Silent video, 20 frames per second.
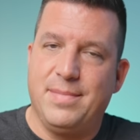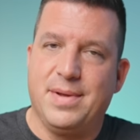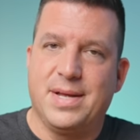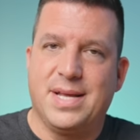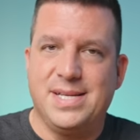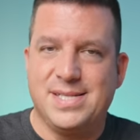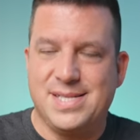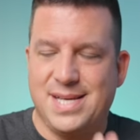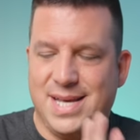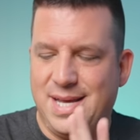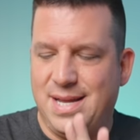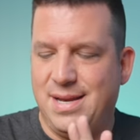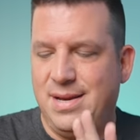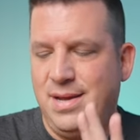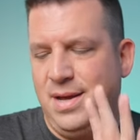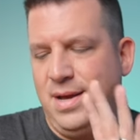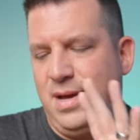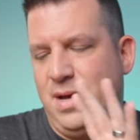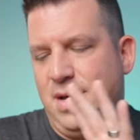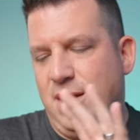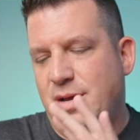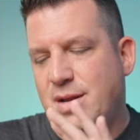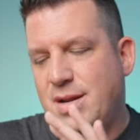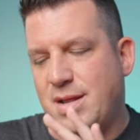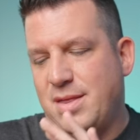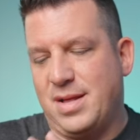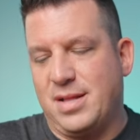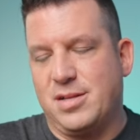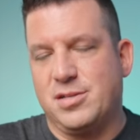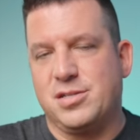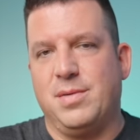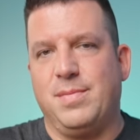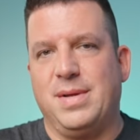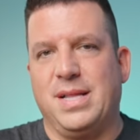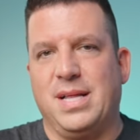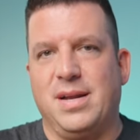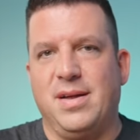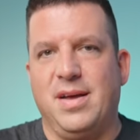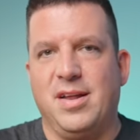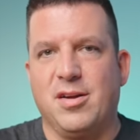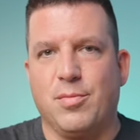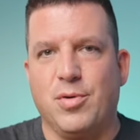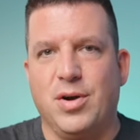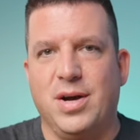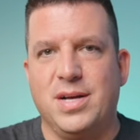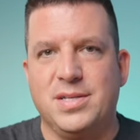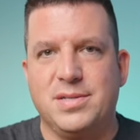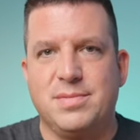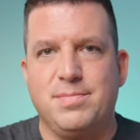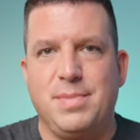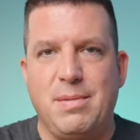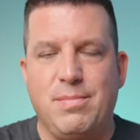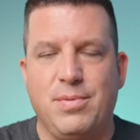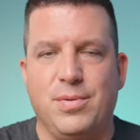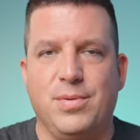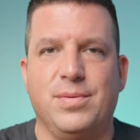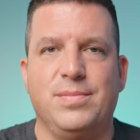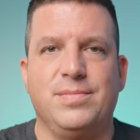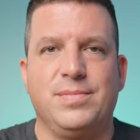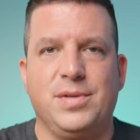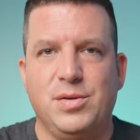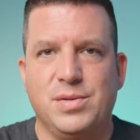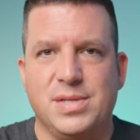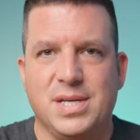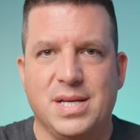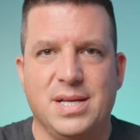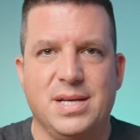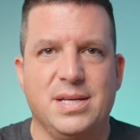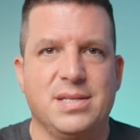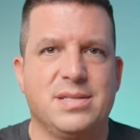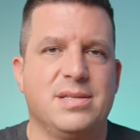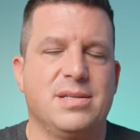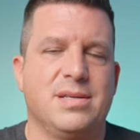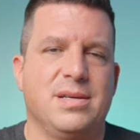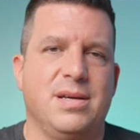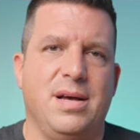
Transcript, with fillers: Because again, I think there's going to be a lot of enterprise people using this,